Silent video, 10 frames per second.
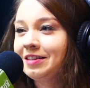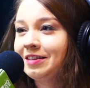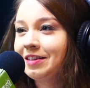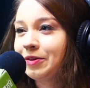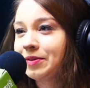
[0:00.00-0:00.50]

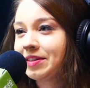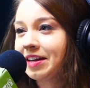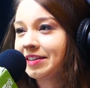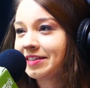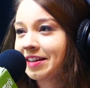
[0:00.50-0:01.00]
those
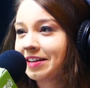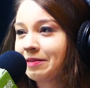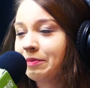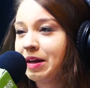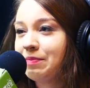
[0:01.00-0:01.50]
things that
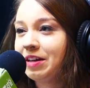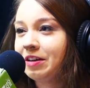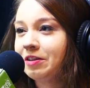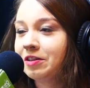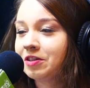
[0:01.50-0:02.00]
maybe
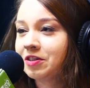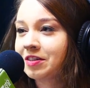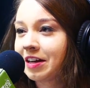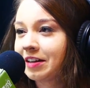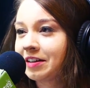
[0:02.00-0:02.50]
you could just like,